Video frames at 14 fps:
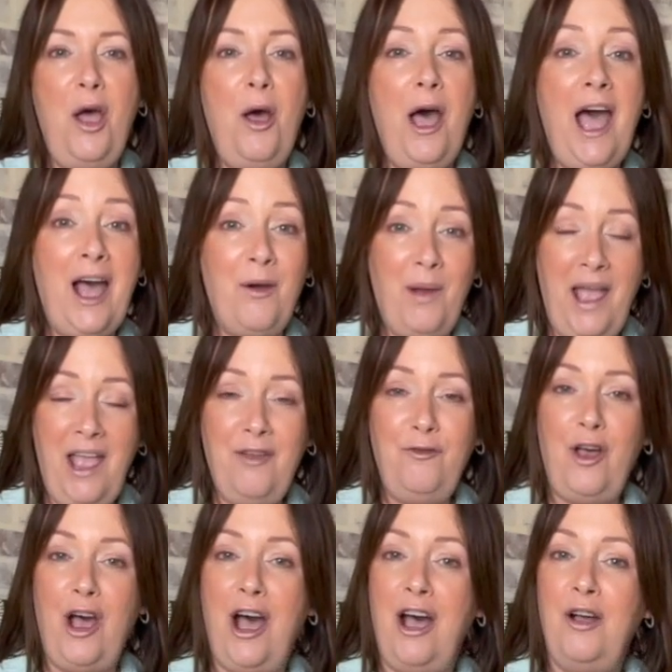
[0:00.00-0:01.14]

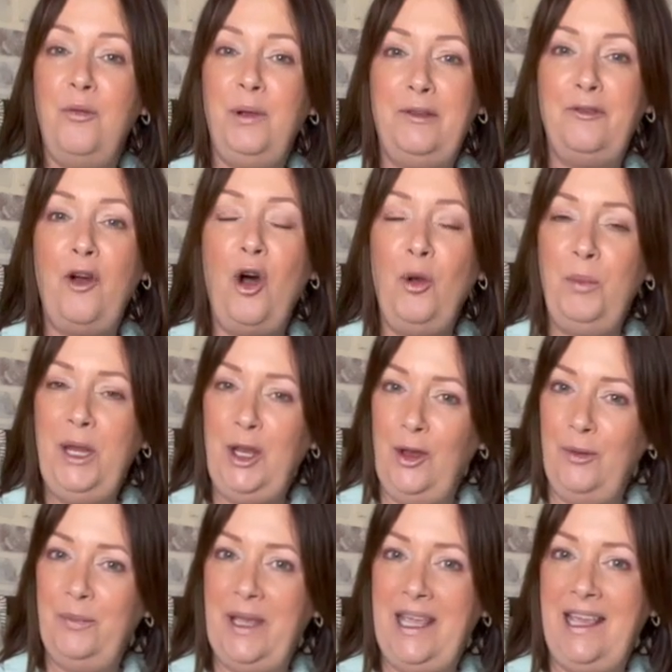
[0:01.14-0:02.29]
However, with Hobby
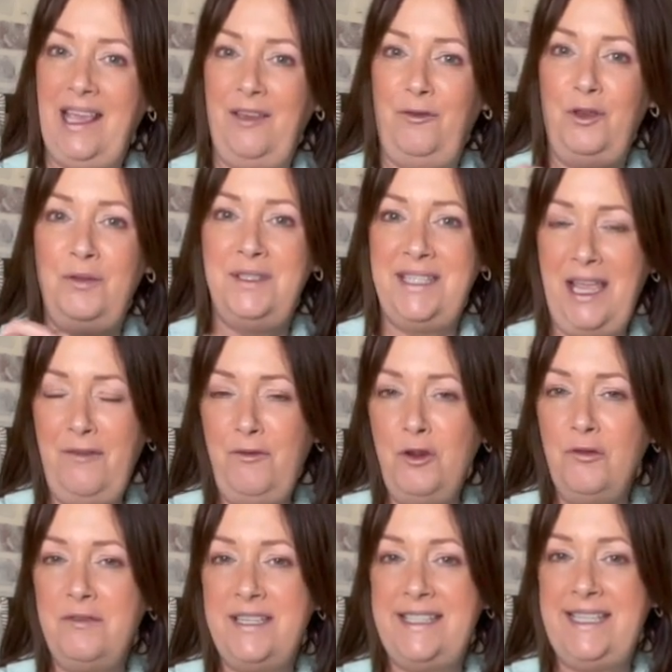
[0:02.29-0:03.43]
Lobby, if you save your
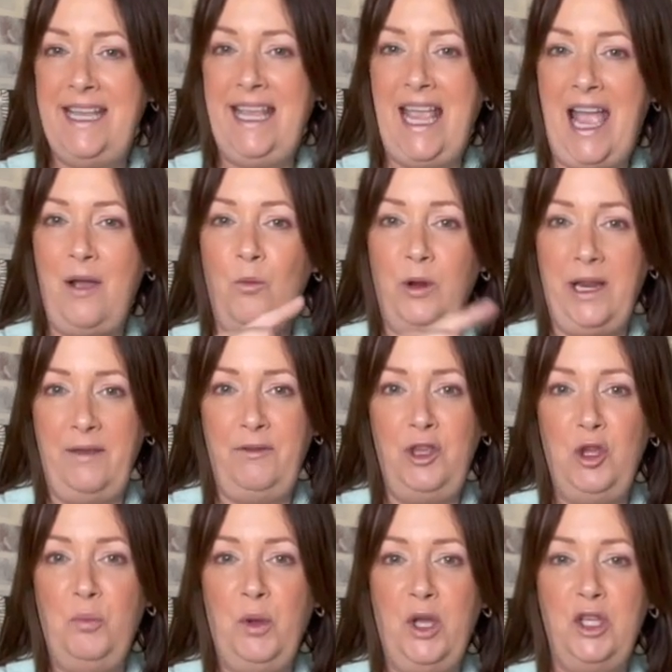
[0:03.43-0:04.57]
receipt and whatever you
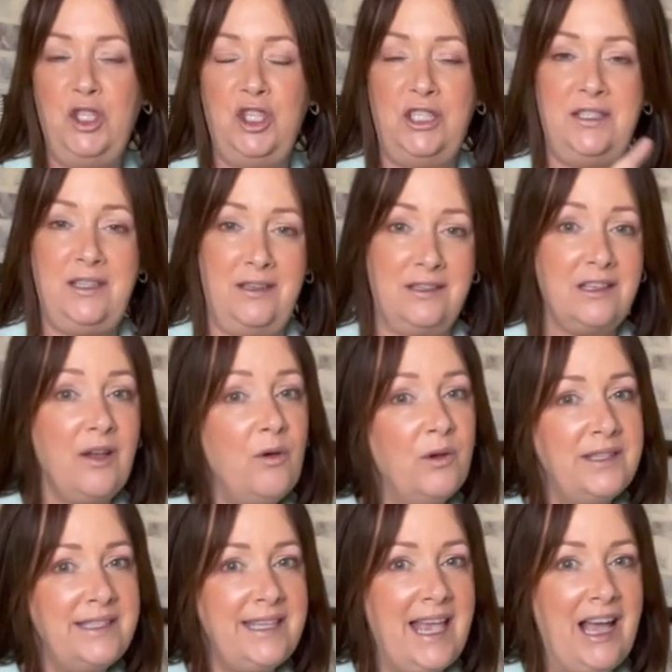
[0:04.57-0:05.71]
purchase does go on
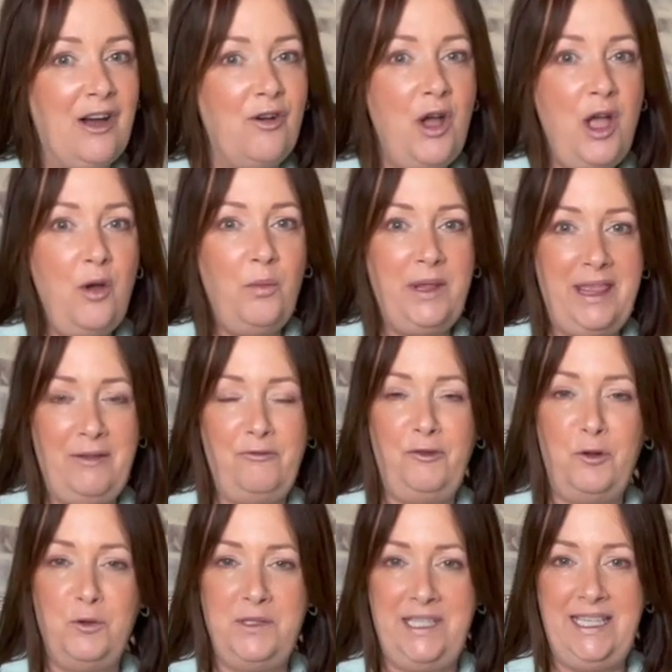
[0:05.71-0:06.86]
sale within
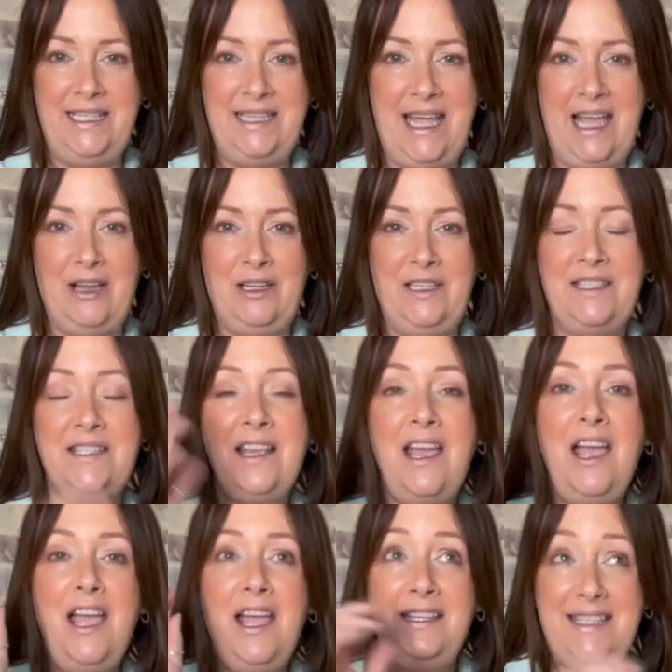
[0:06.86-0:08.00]
14 days,
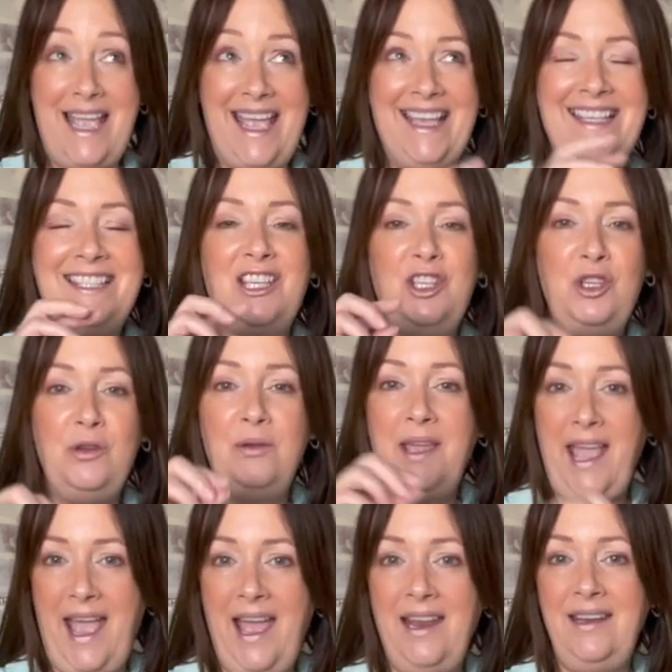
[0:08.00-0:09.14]
you
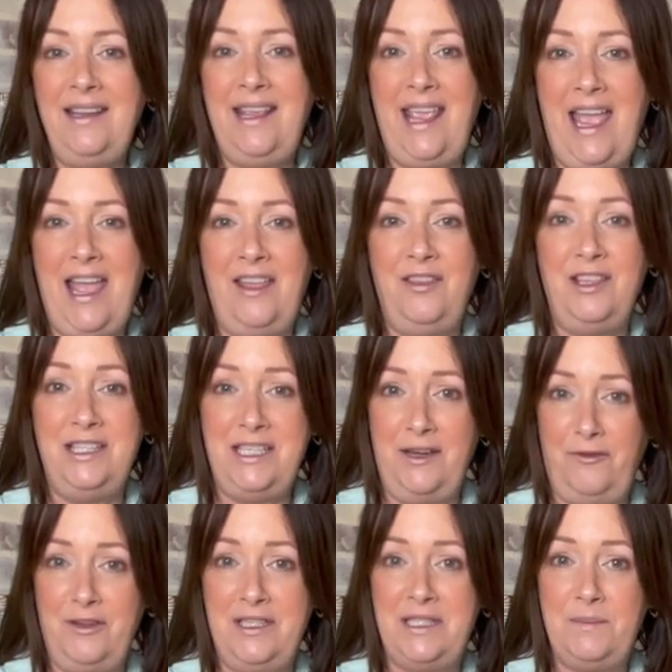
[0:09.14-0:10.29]
can get the
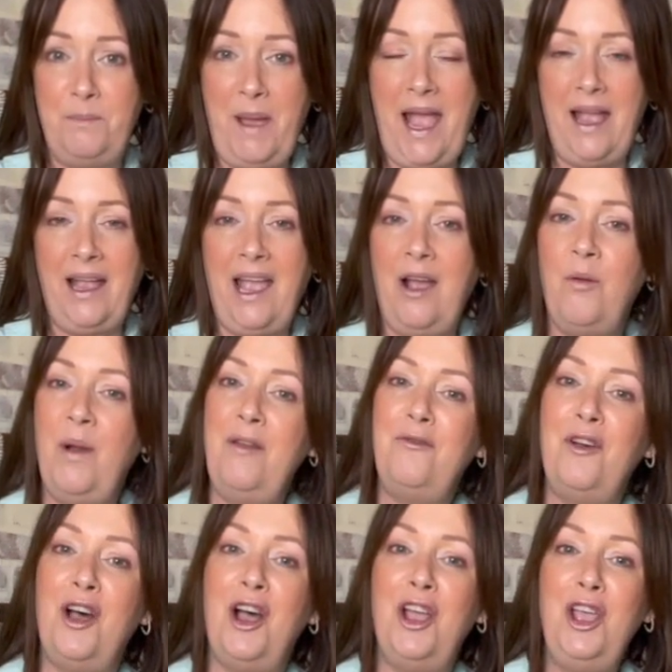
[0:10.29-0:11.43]
difference back.
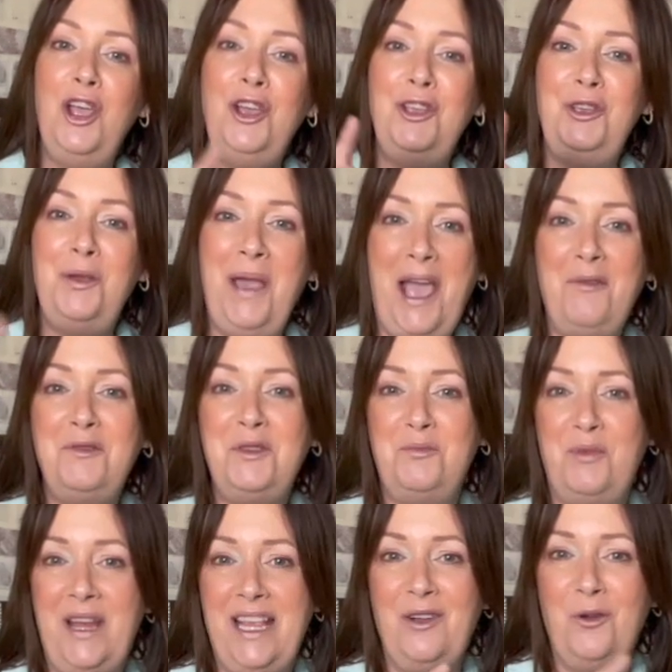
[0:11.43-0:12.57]
However, you have to
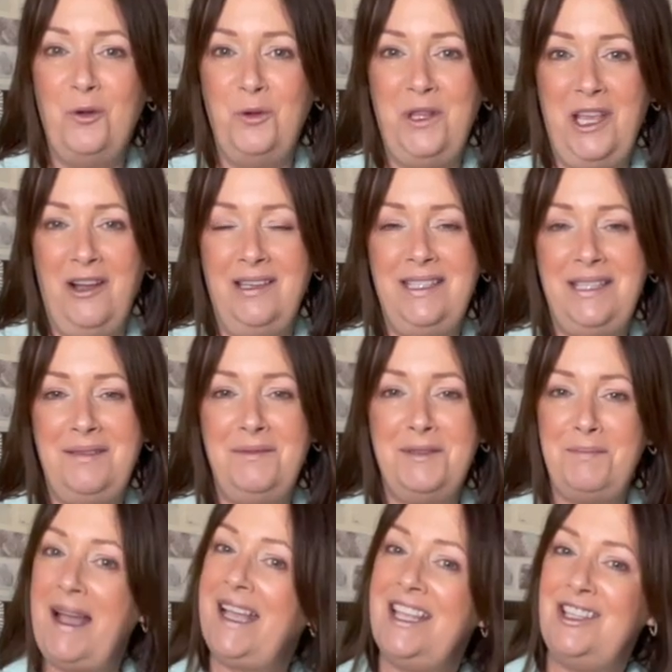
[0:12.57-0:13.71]
bring all the items
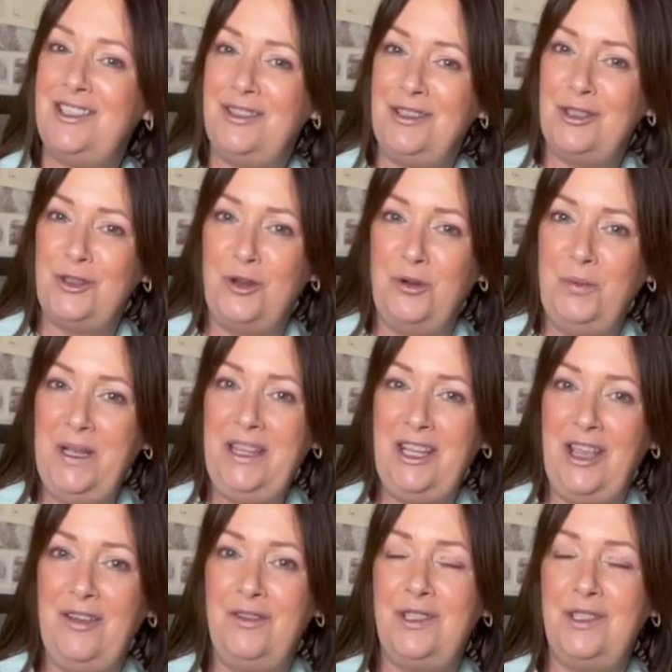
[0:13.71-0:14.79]
back into the store with you.